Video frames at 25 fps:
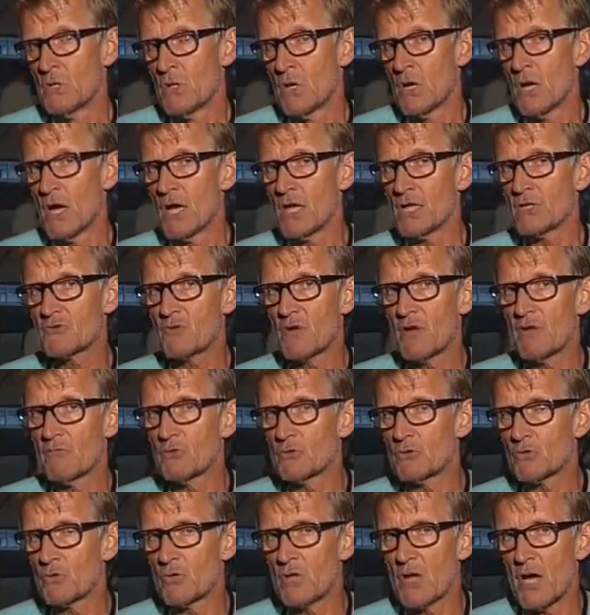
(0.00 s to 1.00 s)
I
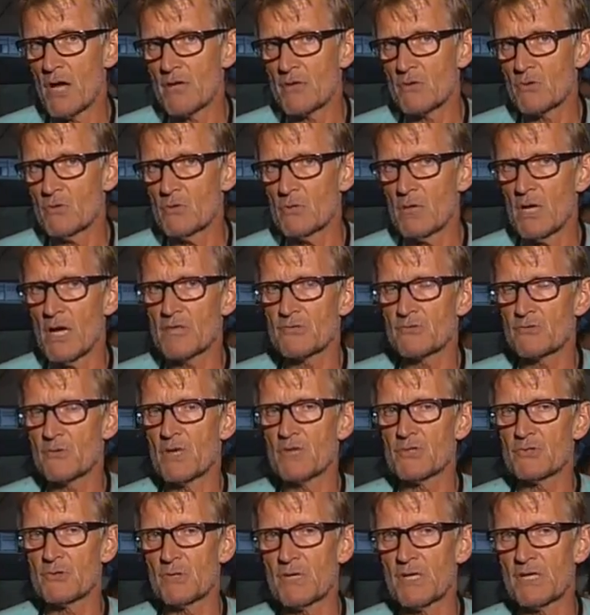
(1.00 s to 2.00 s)
traveled to Cairo. I
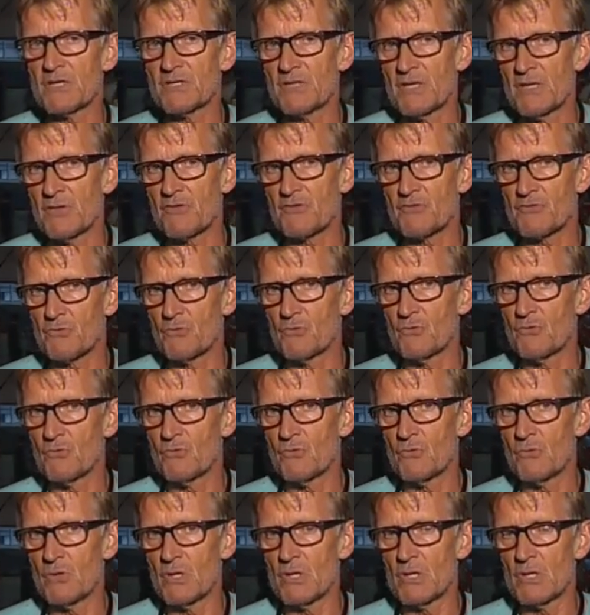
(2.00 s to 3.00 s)
tried to get in
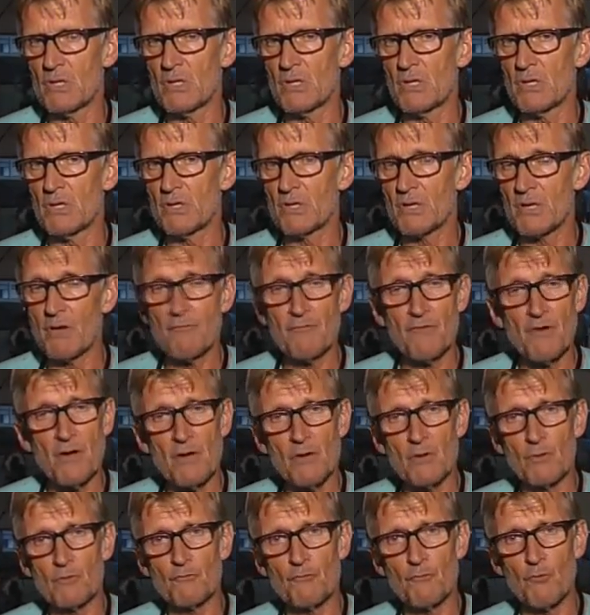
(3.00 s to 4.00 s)
through
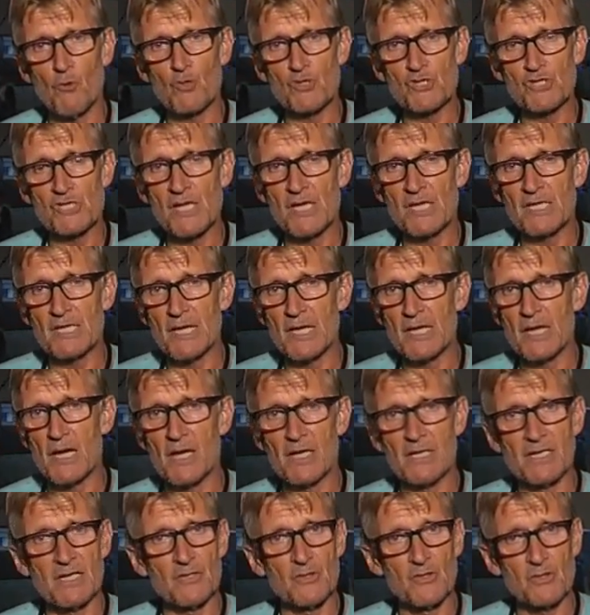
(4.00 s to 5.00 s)
Rafah. Unfortunately, I
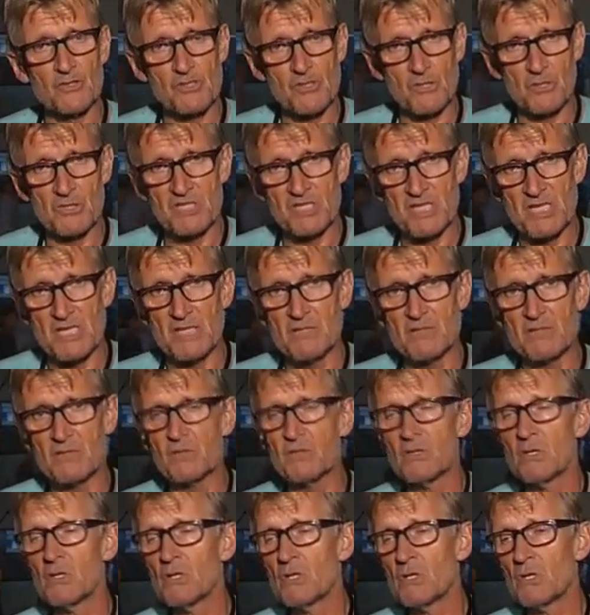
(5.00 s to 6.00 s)
did not succeed.
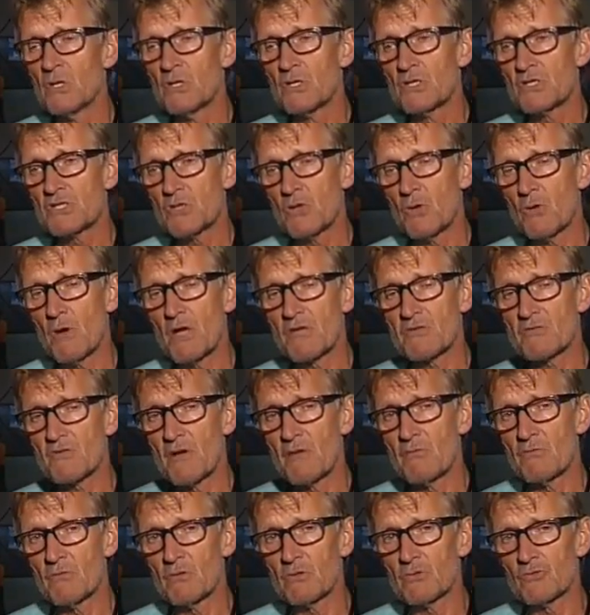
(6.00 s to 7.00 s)
So I
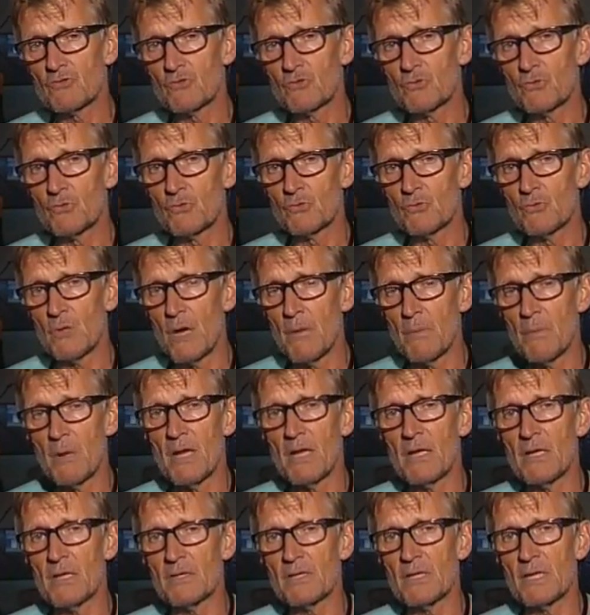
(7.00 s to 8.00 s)
traveled to
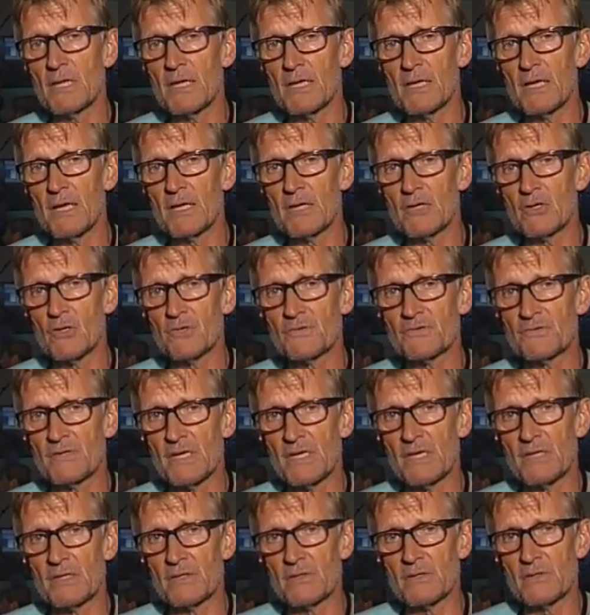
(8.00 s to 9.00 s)
Amman and I got
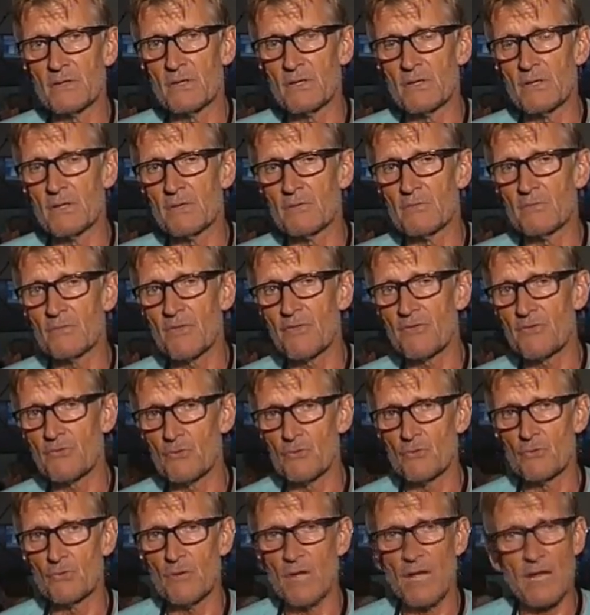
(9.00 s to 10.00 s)
in
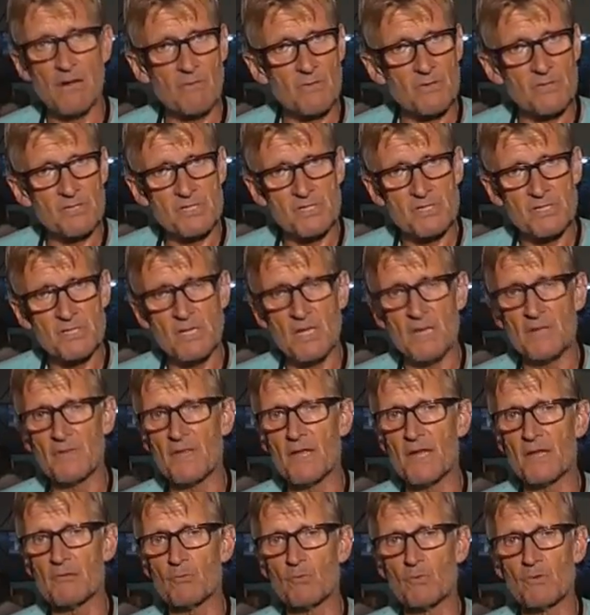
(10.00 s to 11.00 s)
through Erez, and
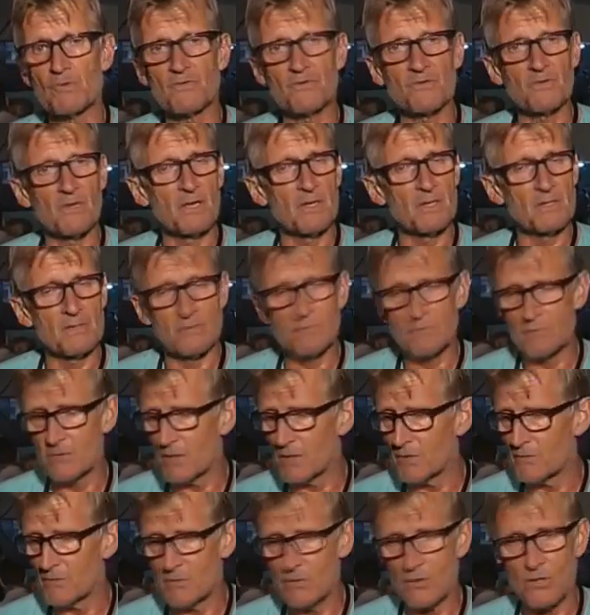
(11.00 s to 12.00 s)
that was an
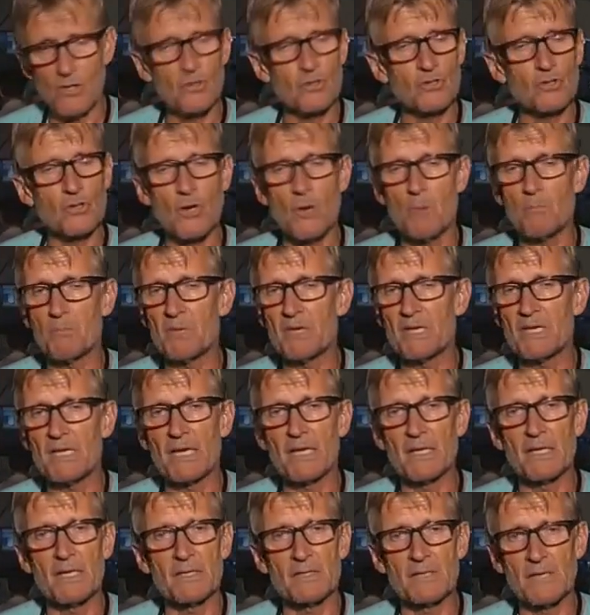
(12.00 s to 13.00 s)

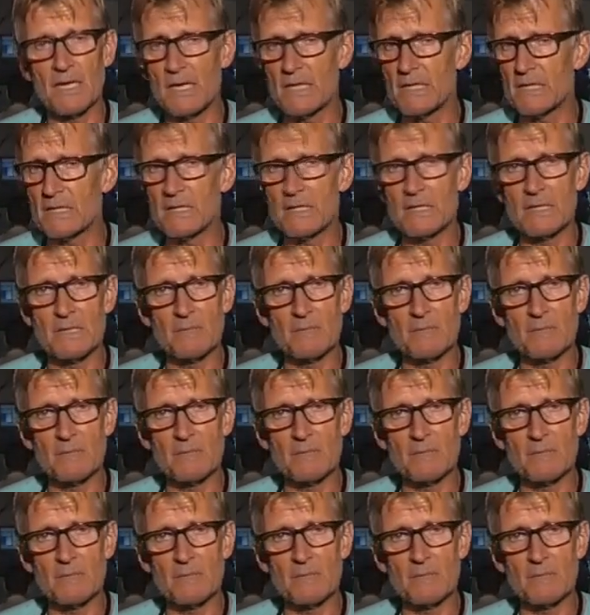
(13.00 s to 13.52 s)
uncomplicated and